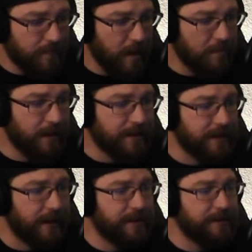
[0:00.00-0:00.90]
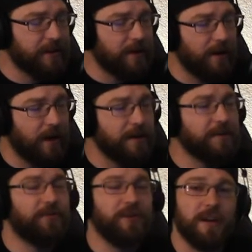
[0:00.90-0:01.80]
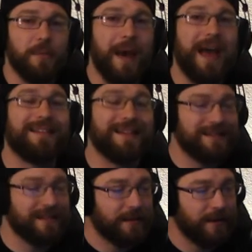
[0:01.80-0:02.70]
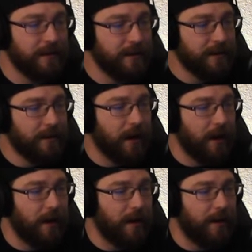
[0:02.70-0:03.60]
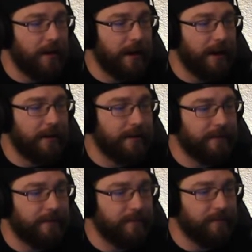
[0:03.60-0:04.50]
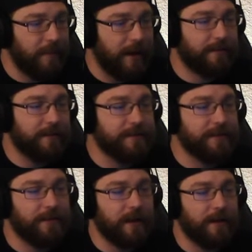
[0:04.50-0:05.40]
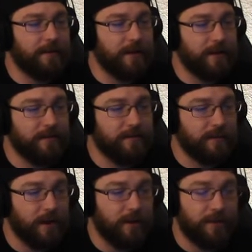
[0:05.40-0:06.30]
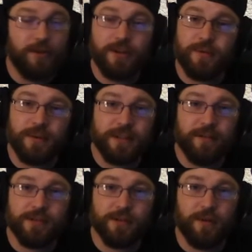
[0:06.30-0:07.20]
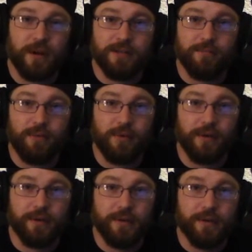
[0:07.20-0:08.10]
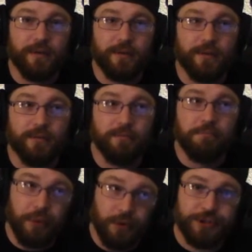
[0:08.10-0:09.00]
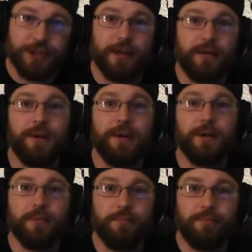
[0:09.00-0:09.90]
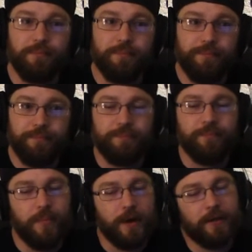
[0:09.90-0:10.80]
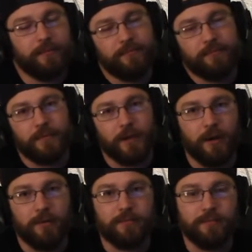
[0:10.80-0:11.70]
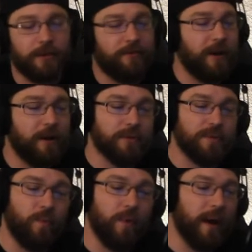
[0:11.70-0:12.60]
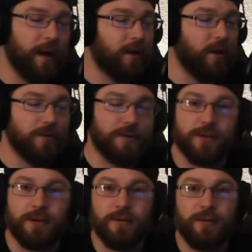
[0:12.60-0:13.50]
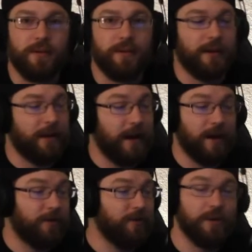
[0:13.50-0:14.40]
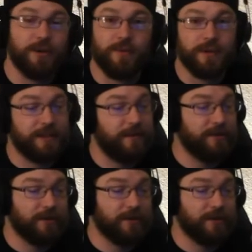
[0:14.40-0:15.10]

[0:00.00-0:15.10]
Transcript: but uh, he took on undefeated Matt Dixon. Uh, and Matt Dixon got it done uh, 30 27s across the board. Bullshit. But, you know, the fight was way closer than 30 27s